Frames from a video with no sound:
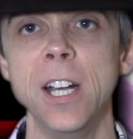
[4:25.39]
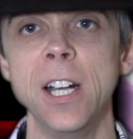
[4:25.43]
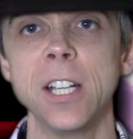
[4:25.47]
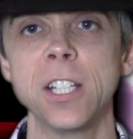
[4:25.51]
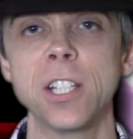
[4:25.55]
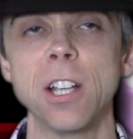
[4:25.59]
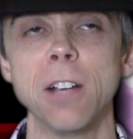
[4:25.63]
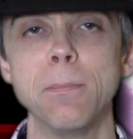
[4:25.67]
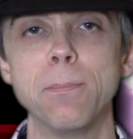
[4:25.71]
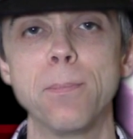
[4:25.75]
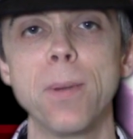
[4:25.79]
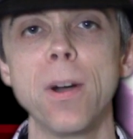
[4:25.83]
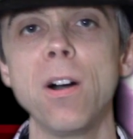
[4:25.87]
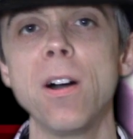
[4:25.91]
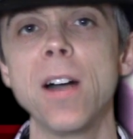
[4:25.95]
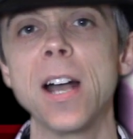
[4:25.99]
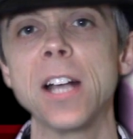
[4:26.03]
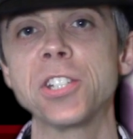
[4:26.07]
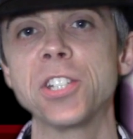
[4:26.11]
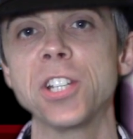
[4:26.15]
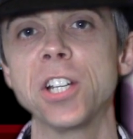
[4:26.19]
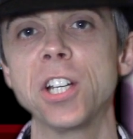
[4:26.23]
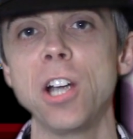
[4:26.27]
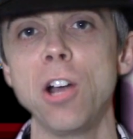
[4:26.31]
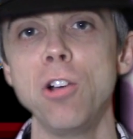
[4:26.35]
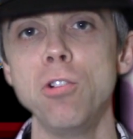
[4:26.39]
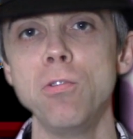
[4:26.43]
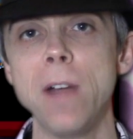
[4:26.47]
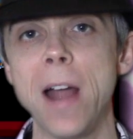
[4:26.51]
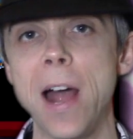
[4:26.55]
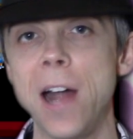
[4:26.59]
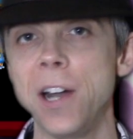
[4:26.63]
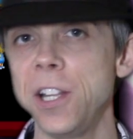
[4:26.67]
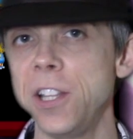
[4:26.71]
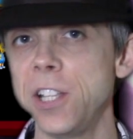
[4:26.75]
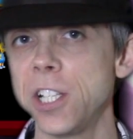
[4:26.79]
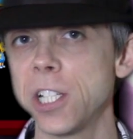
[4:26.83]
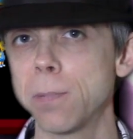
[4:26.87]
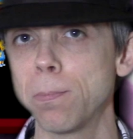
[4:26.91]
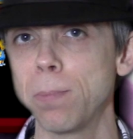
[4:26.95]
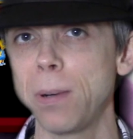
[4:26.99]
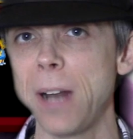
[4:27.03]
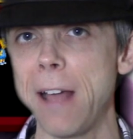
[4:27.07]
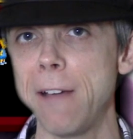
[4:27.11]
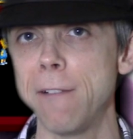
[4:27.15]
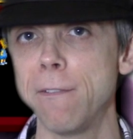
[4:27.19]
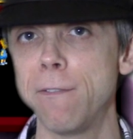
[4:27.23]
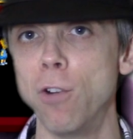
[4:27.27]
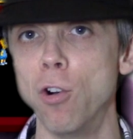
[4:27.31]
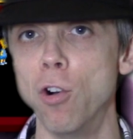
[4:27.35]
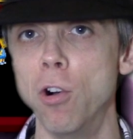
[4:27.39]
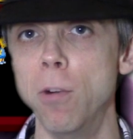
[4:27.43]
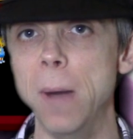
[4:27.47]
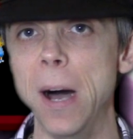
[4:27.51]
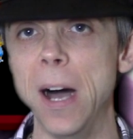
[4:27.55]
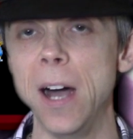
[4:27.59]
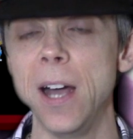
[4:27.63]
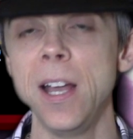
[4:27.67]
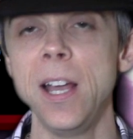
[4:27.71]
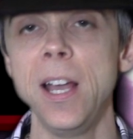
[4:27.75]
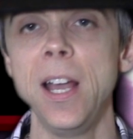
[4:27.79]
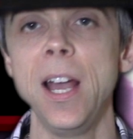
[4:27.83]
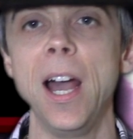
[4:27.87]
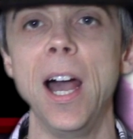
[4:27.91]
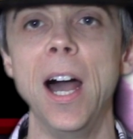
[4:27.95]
So Bart has to go around in this platformer,